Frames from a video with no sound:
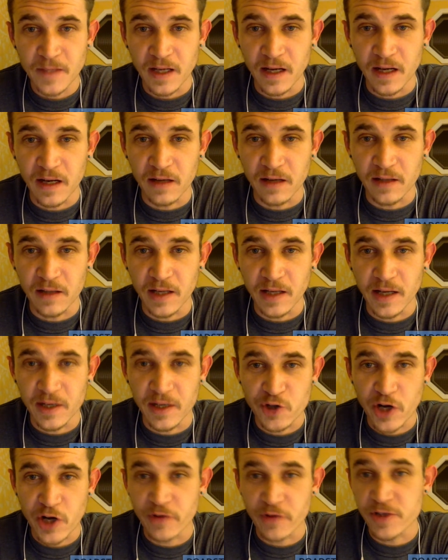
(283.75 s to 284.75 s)
I'll uh,
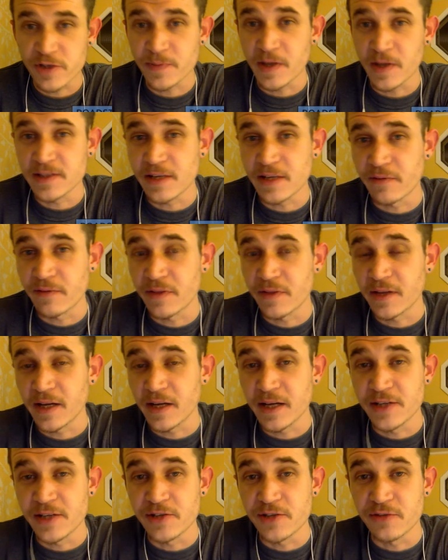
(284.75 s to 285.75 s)
try to respond to everything
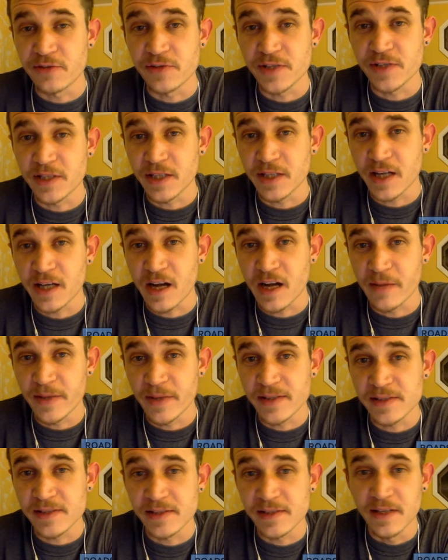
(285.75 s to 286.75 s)
I do see in the
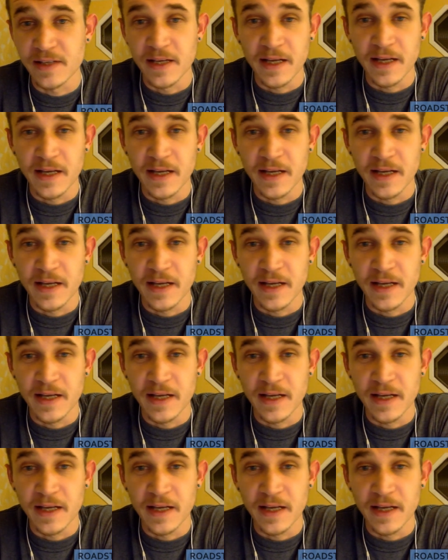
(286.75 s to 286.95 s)
comments,